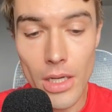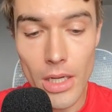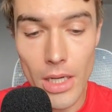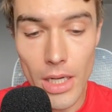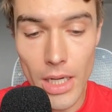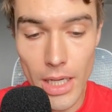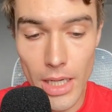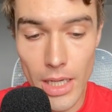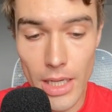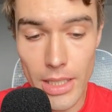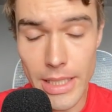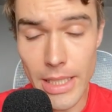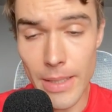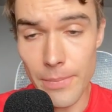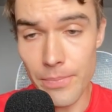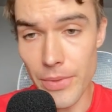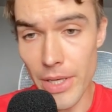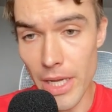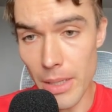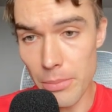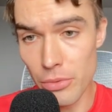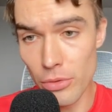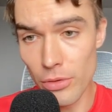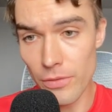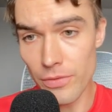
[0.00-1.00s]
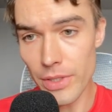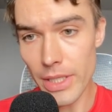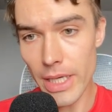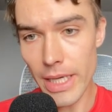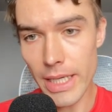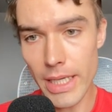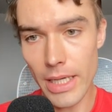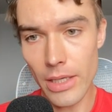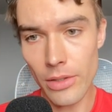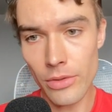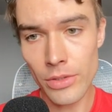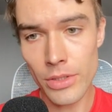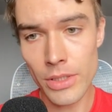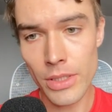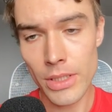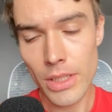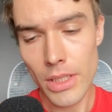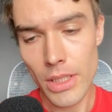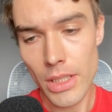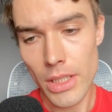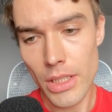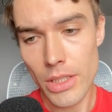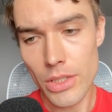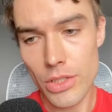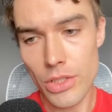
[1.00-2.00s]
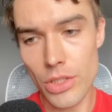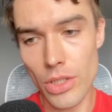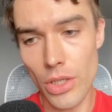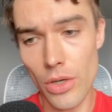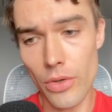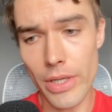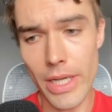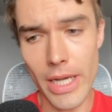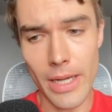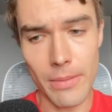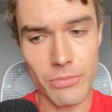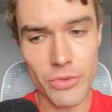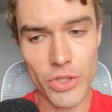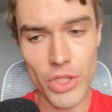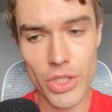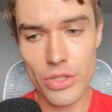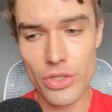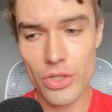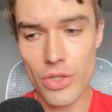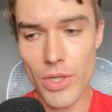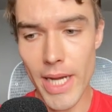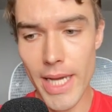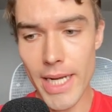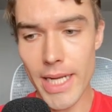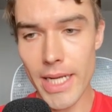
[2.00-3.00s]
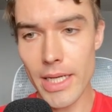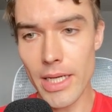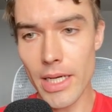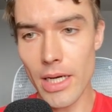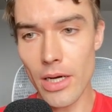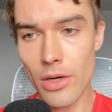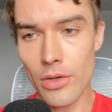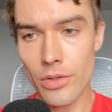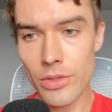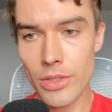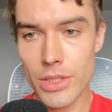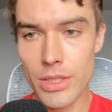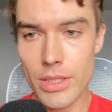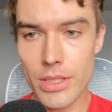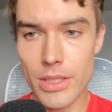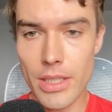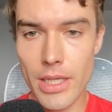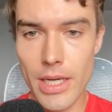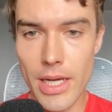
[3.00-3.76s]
approved the account. So yeah, just try that out.